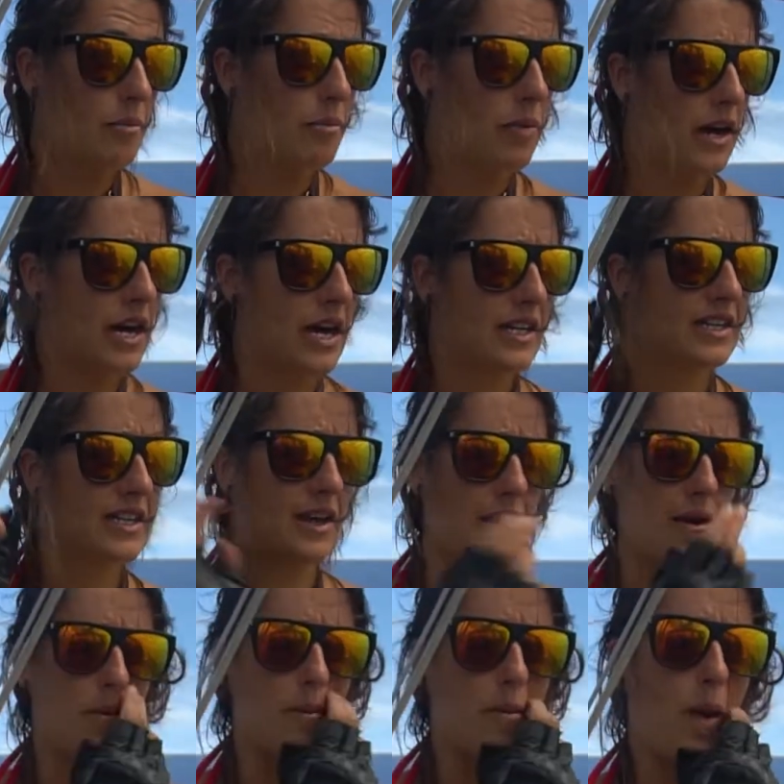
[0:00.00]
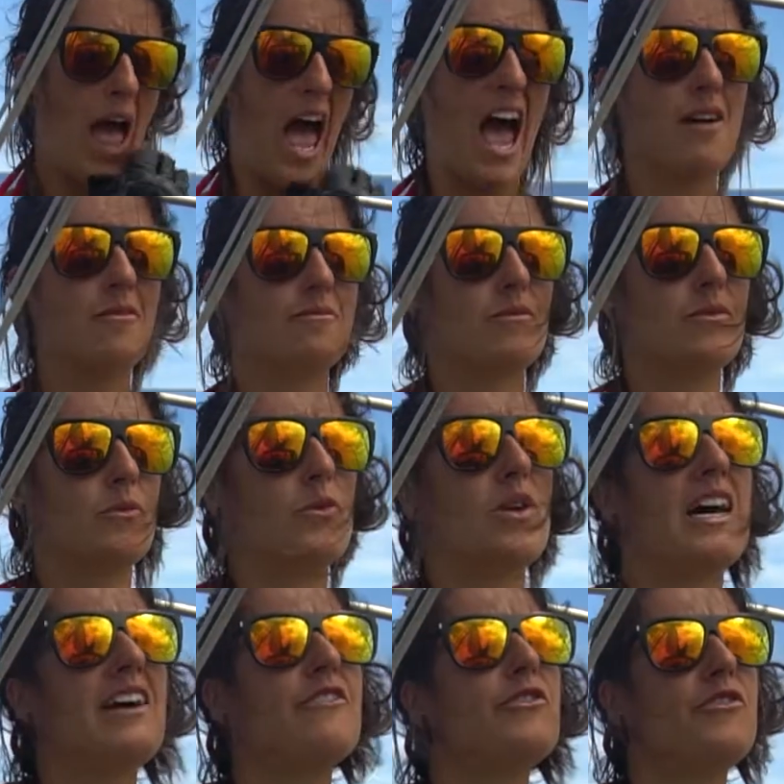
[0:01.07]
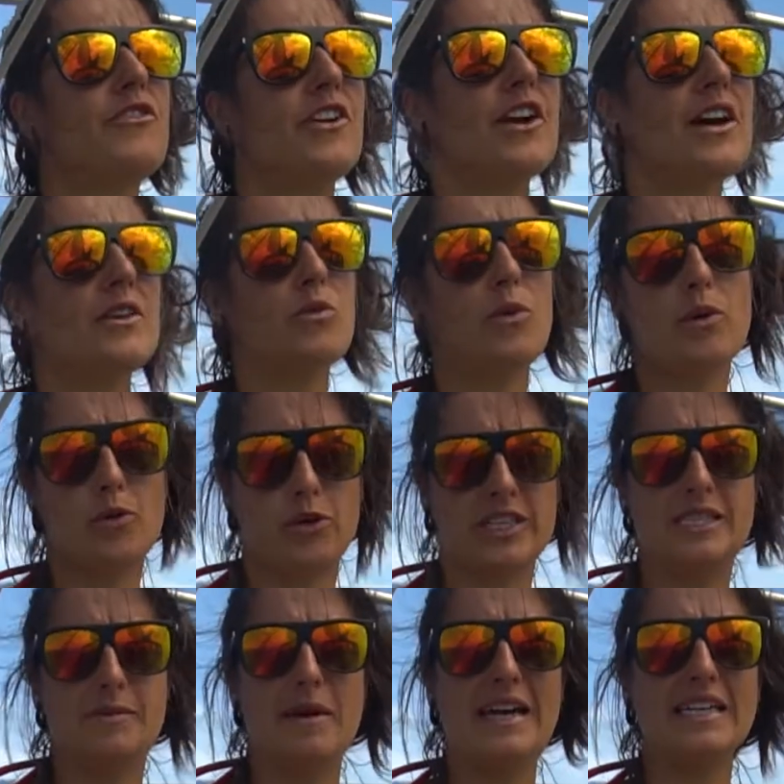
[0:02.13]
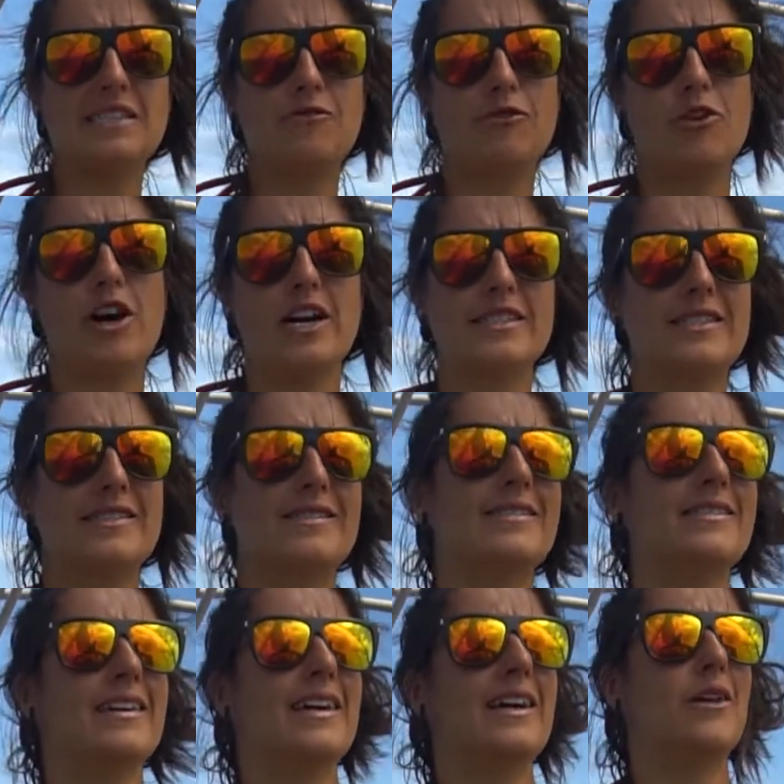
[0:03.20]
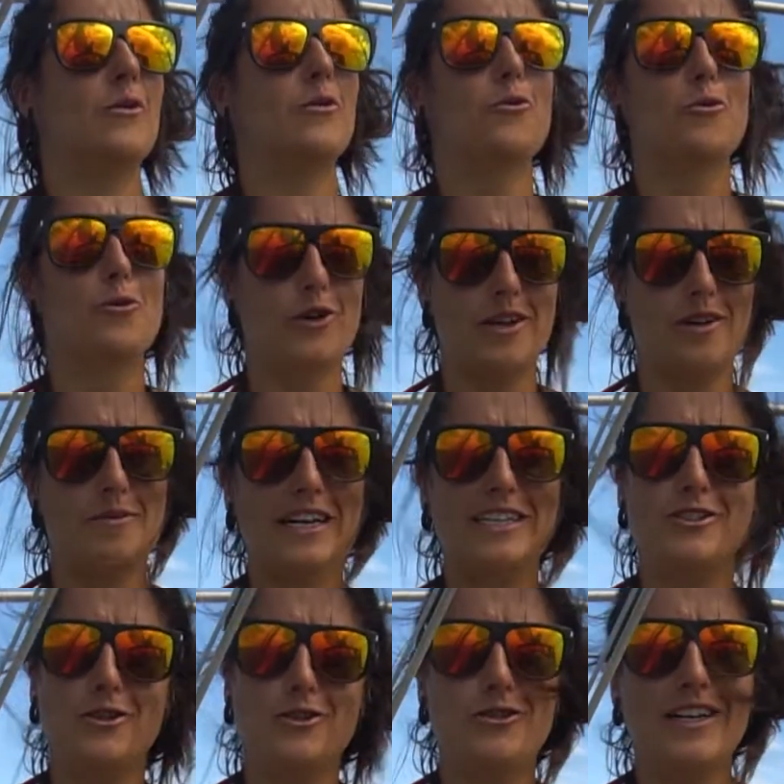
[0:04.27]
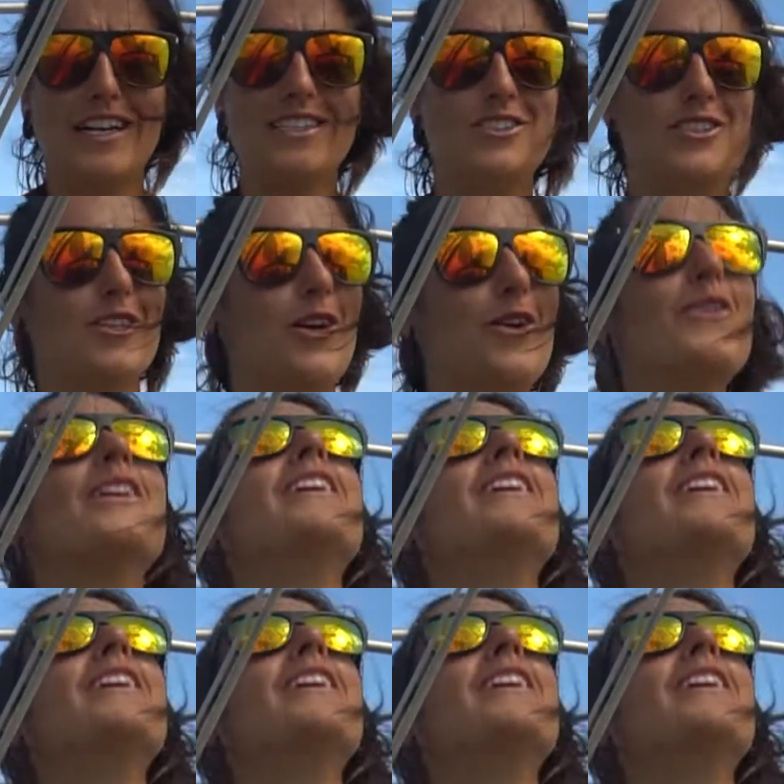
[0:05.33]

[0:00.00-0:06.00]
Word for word: but um, we'll have to figure out what works best for us and we'll make sure to let you know.